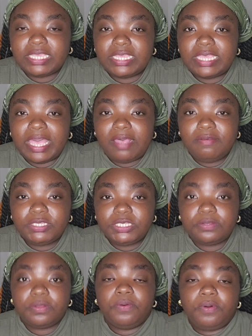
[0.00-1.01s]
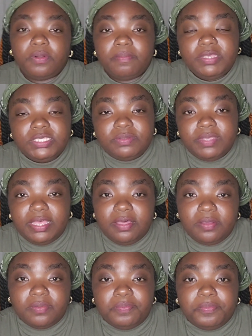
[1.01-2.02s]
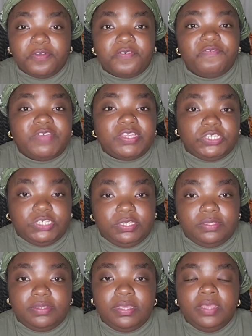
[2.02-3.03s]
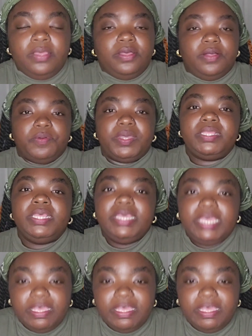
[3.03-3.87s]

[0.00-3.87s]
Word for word: a counselor or a mental health profession all right.